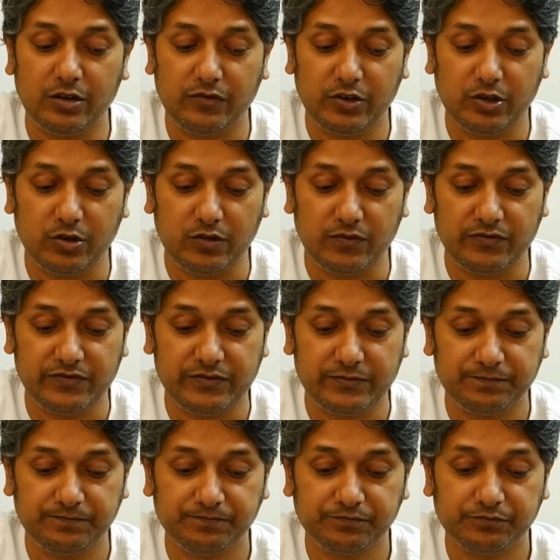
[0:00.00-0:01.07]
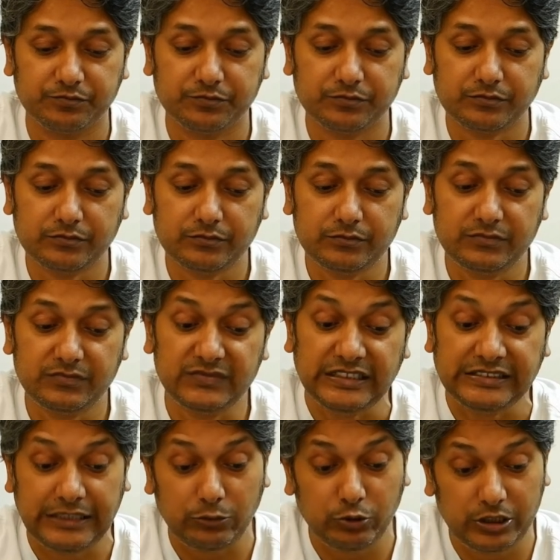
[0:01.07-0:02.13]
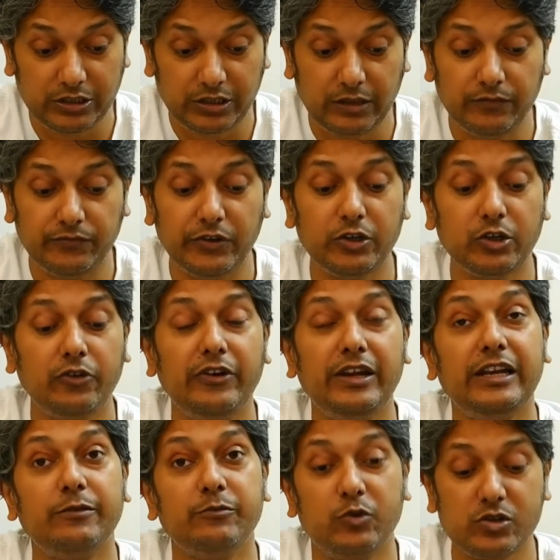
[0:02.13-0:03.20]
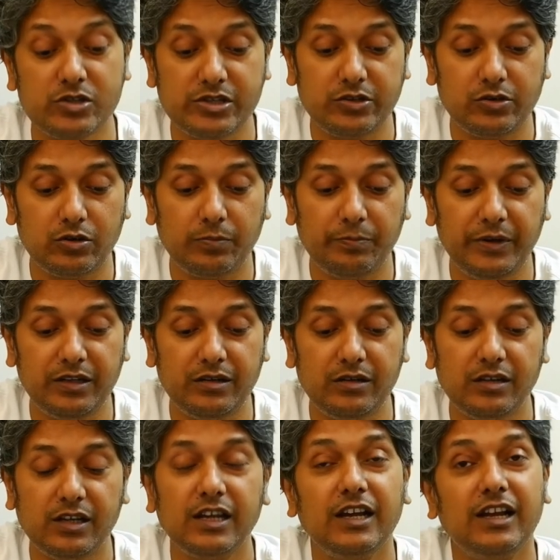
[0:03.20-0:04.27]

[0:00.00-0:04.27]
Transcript: Nabokov. Now the term for novel in most European